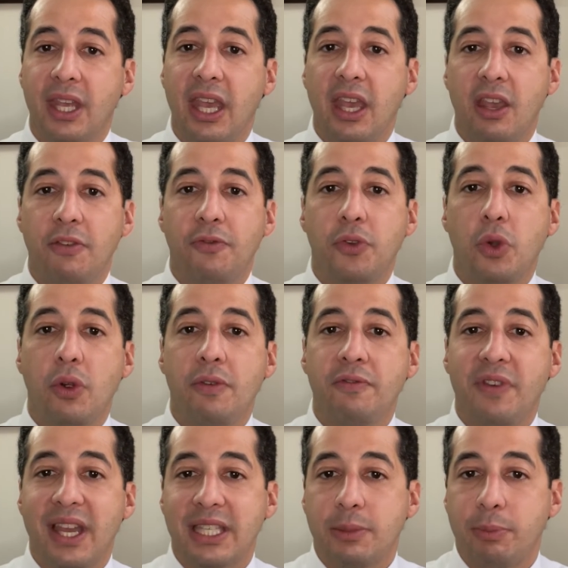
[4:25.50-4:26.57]
If your
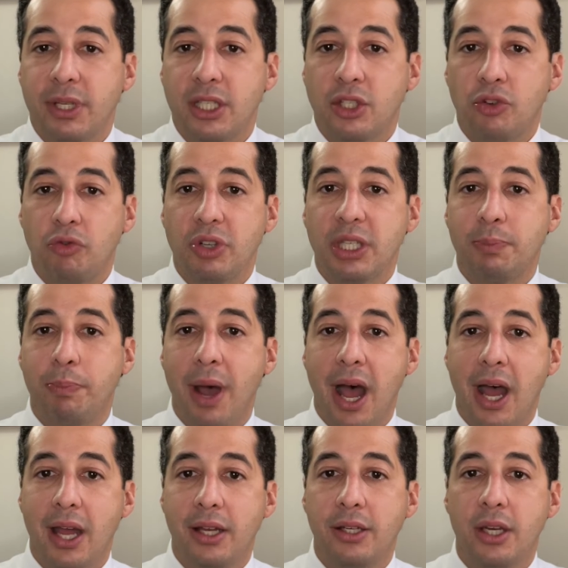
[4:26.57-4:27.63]
investments
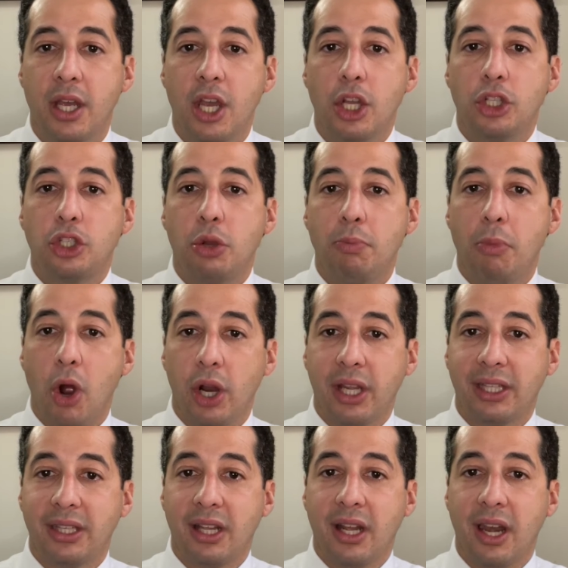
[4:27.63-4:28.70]
respond to
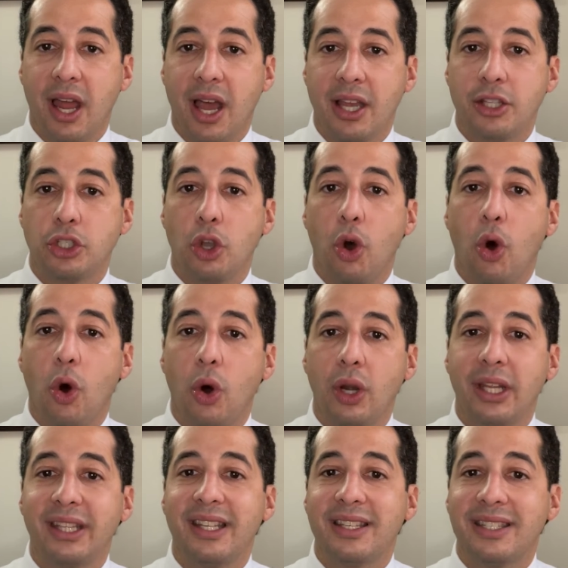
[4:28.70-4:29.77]
market declines all
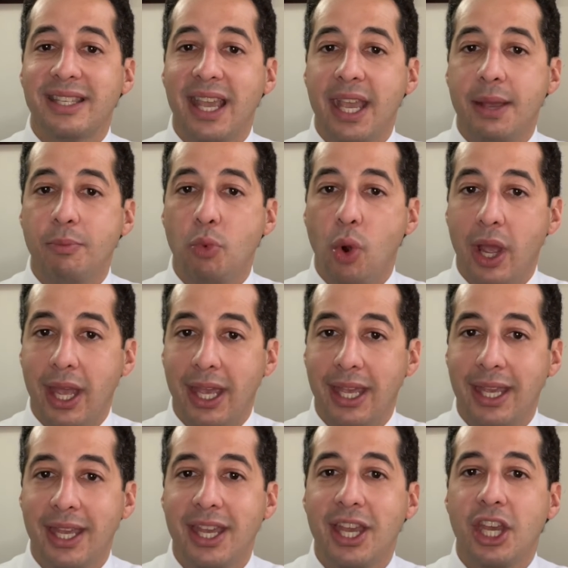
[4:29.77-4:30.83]
in the same
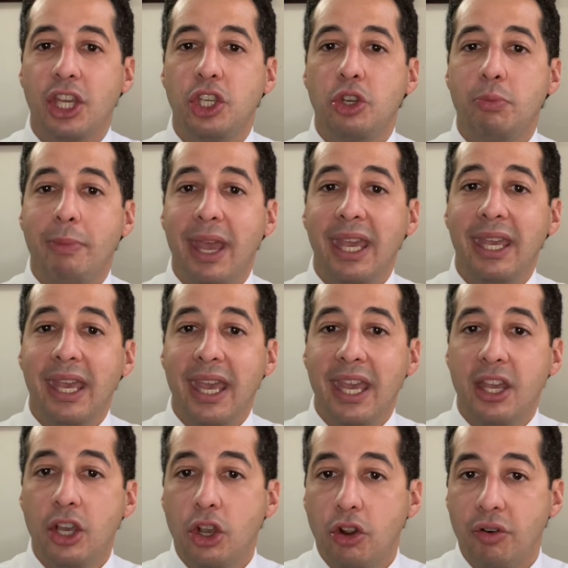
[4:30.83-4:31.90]
way, you may
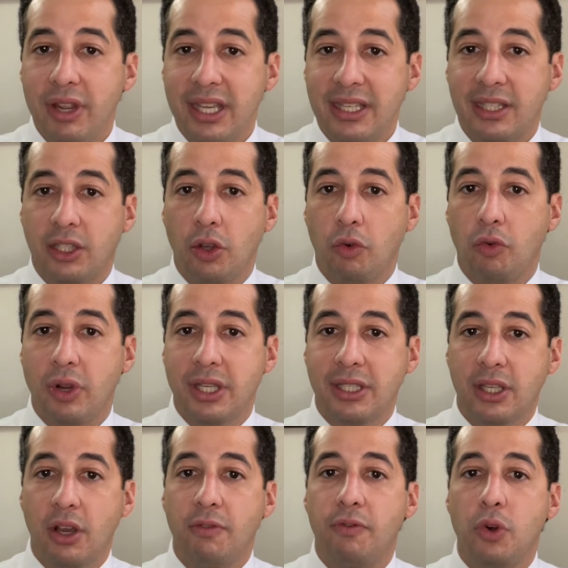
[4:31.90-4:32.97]
increase the risk
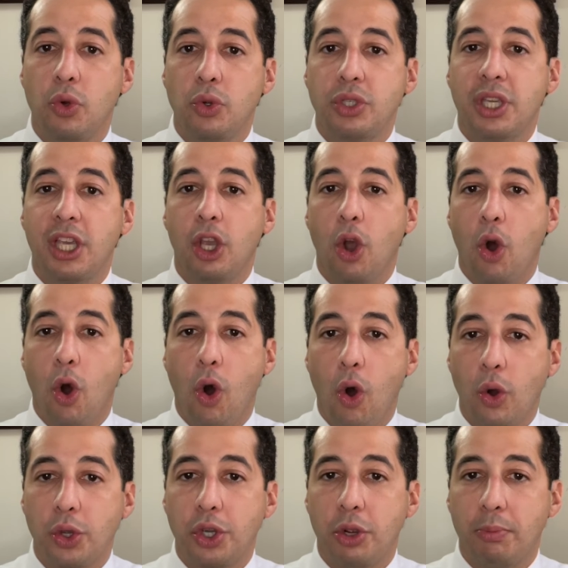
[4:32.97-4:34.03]
of losing
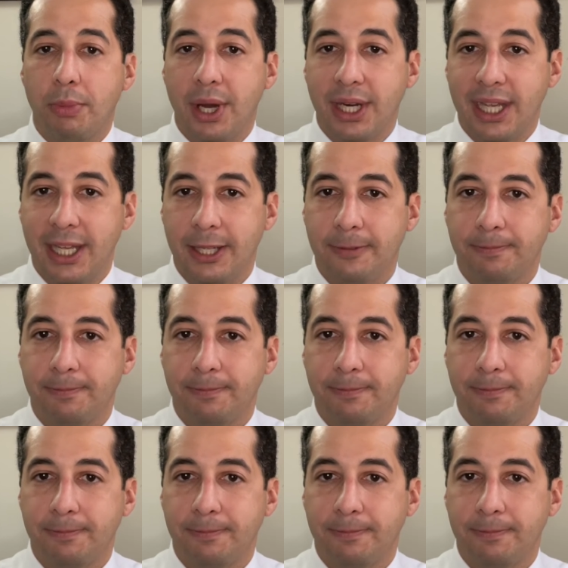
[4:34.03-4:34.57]
all your money.